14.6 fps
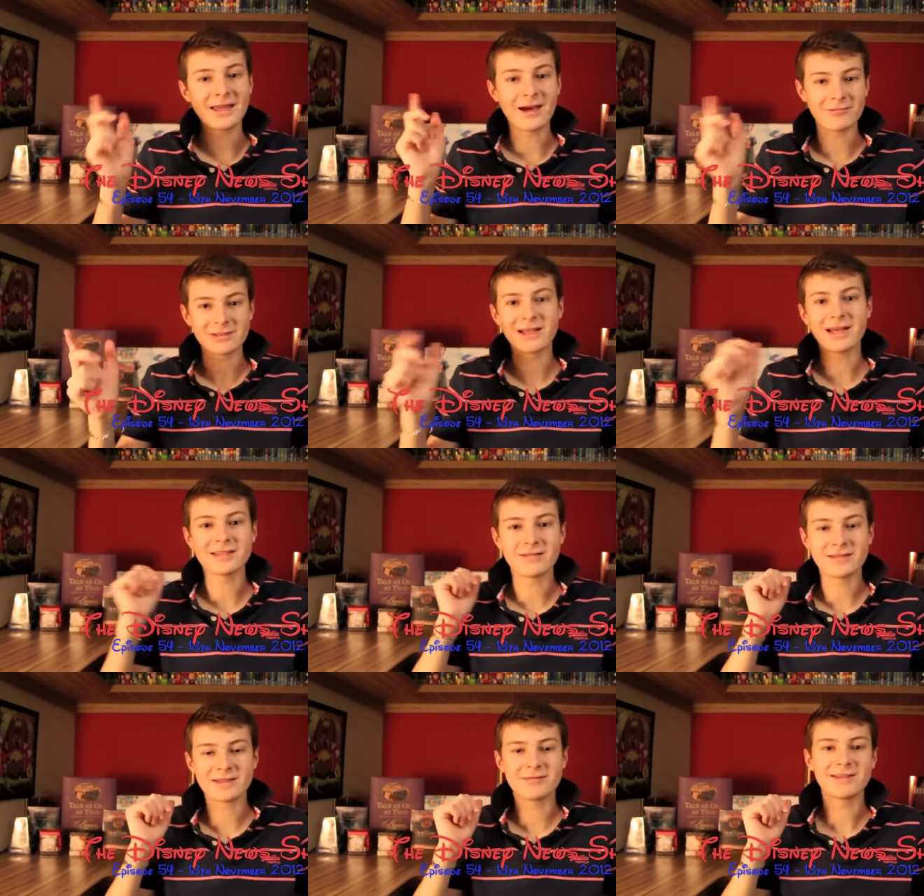that was last
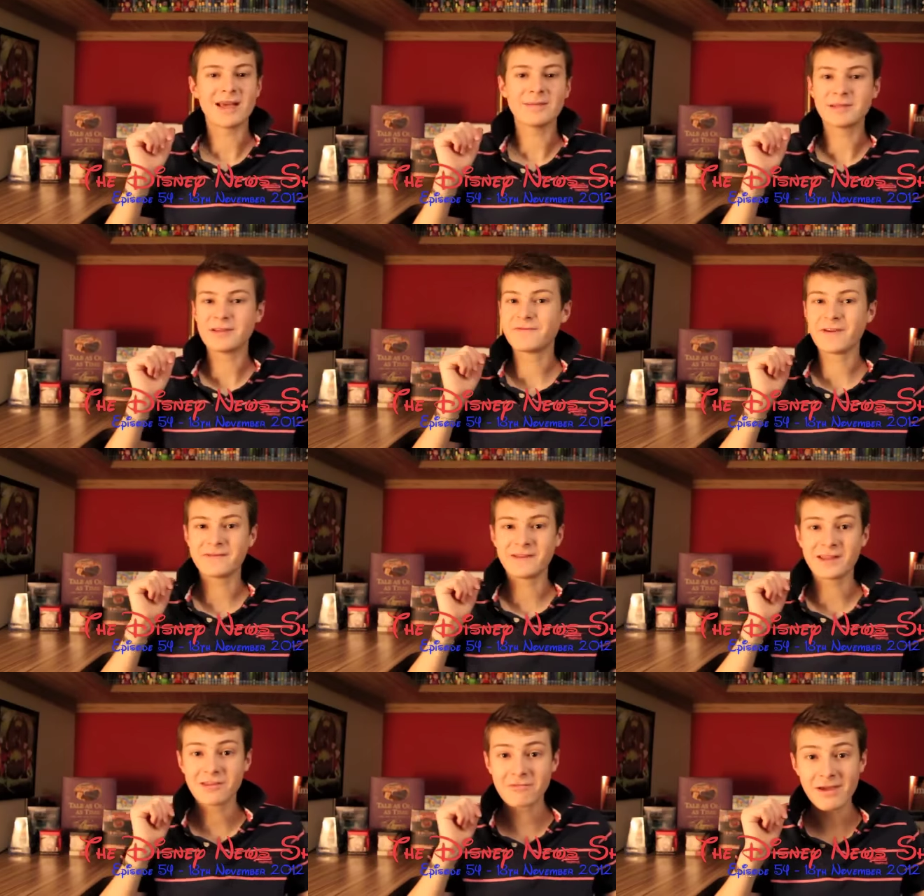week so it was episode
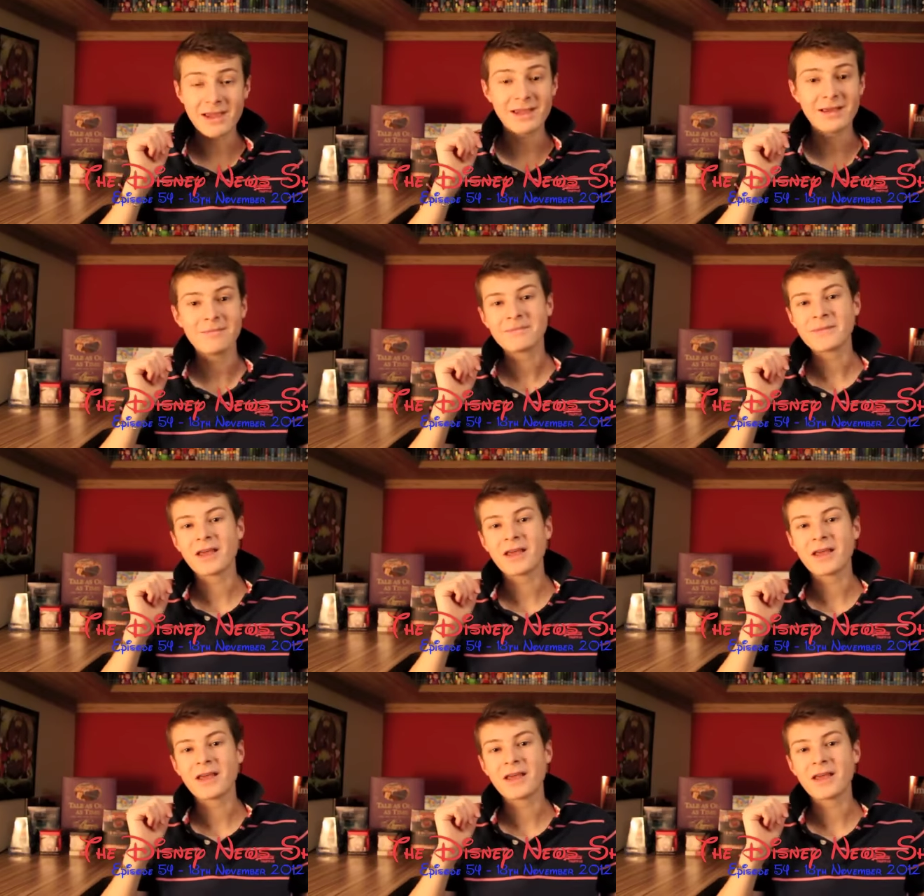53